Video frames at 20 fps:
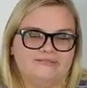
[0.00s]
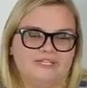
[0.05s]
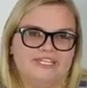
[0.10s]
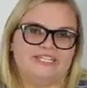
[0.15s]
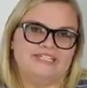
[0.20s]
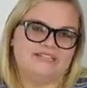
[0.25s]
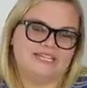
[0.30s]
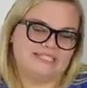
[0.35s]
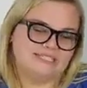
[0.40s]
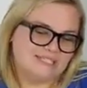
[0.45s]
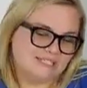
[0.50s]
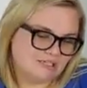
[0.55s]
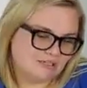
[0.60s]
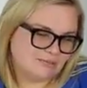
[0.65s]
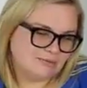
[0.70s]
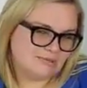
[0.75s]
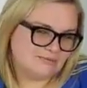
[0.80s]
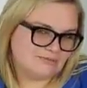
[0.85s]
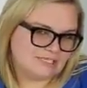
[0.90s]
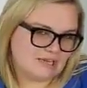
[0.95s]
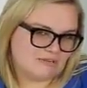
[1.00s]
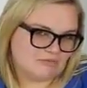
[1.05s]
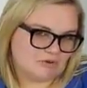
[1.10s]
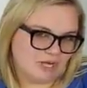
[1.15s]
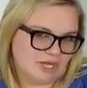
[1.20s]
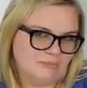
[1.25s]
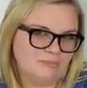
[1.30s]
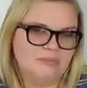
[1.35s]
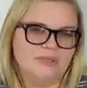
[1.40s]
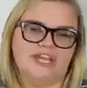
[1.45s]
That's a little bit of a tough
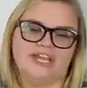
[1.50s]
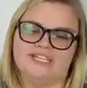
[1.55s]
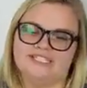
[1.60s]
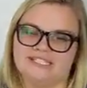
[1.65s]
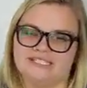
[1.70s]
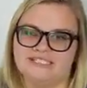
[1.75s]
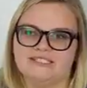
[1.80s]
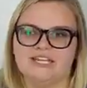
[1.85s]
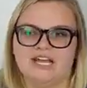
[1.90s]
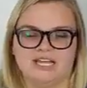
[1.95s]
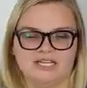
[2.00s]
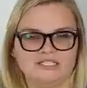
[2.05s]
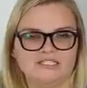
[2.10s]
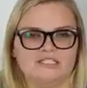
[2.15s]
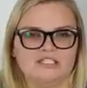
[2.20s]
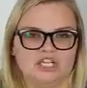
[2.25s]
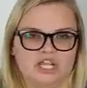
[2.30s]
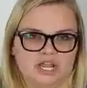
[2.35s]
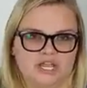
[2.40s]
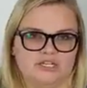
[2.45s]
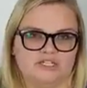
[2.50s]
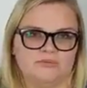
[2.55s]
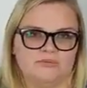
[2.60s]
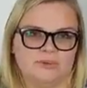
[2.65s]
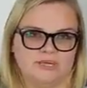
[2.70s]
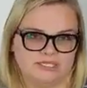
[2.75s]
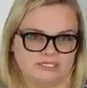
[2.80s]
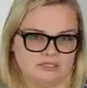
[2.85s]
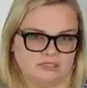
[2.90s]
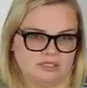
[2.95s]
one because it does change
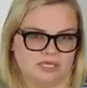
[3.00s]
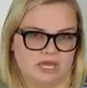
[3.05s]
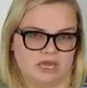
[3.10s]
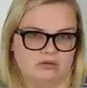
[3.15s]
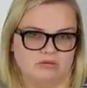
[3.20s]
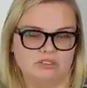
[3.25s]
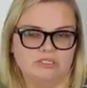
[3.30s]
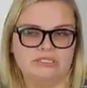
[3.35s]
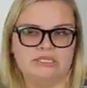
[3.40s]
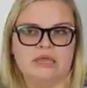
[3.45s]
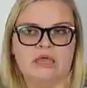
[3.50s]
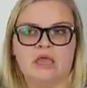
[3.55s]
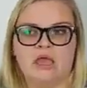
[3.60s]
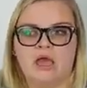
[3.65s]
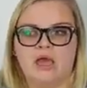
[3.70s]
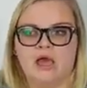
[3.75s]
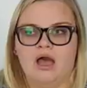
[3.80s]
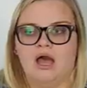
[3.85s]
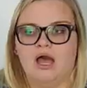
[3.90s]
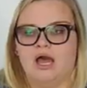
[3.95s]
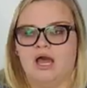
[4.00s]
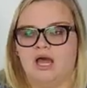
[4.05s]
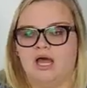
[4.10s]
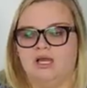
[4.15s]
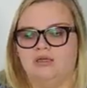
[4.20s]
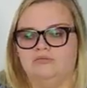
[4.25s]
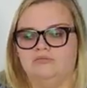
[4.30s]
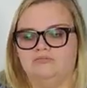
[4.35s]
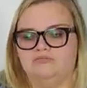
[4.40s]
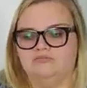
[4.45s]
based on the house.
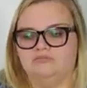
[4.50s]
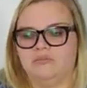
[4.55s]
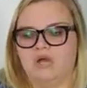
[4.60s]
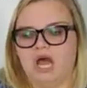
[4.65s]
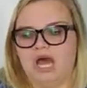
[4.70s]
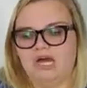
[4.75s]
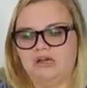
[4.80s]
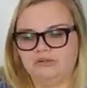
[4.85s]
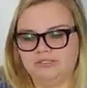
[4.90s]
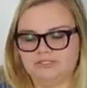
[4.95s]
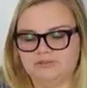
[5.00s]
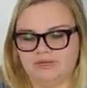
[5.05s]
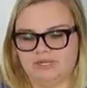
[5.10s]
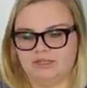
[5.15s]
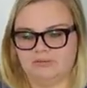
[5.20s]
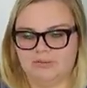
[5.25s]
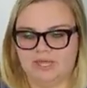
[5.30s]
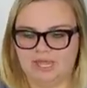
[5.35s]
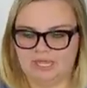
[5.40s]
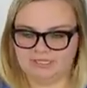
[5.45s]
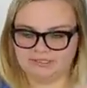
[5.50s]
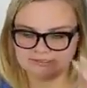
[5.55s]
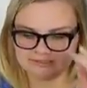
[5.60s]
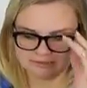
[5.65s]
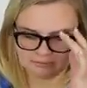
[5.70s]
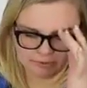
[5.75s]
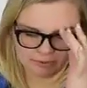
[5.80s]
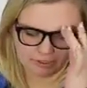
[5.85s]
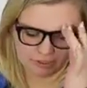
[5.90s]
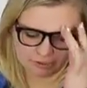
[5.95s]
I always
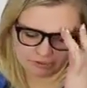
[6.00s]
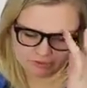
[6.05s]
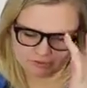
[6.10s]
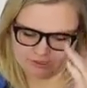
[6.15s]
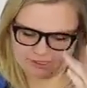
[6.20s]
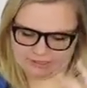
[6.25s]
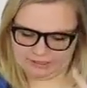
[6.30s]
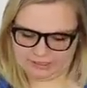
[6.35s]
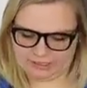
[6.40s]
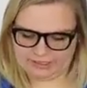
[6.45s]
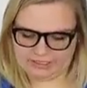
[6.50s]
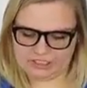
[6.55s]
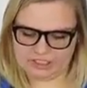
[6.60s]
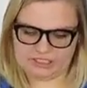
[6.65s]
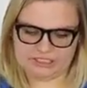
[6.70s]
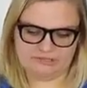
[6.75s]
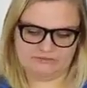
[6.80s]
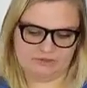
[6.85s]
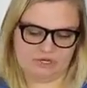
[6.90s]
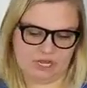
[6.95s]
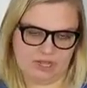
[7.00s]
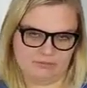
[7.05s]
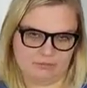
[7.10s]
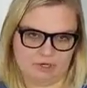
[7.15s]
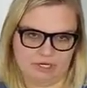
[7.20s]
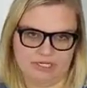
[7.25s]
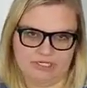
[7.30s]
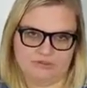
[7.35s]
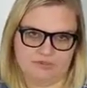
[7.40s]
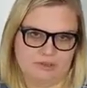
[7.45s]
recommend when you're doing just different
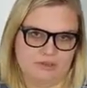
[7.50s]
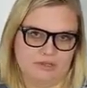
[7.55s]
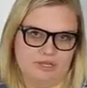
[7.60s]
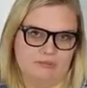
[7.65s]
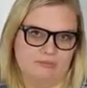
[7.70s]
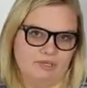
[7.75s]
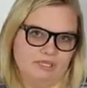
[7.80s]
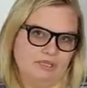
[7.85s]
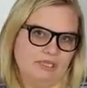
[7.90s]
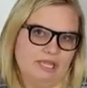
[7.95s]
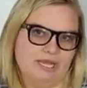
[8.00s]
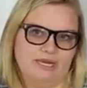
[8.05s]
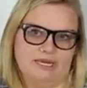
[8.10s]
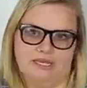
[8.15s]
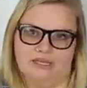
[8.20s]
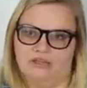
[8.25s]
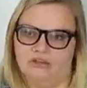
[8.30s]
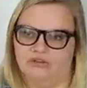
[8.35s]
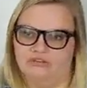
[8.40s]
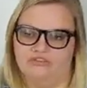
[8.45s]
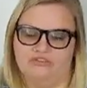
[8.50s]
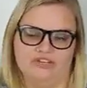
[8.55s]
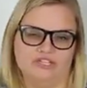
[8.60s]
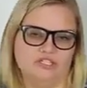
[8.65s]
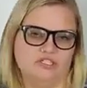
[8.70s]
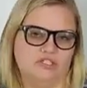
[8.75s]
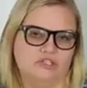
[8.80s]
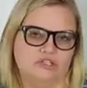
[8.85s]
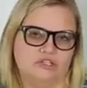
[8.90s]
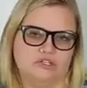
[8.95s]
upgrades, whether that be lighting or
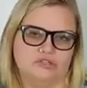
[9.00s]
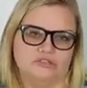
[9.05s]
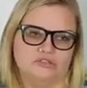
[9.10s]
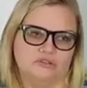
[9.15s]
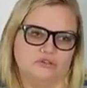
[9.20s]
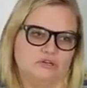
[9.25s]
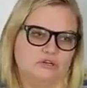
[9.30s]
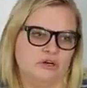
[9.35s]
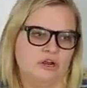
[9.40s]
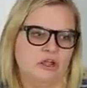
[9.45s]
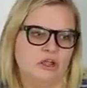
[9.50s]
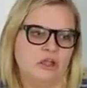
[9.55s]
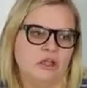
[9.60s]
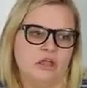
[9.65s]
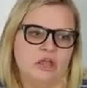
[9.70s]
fixtures or,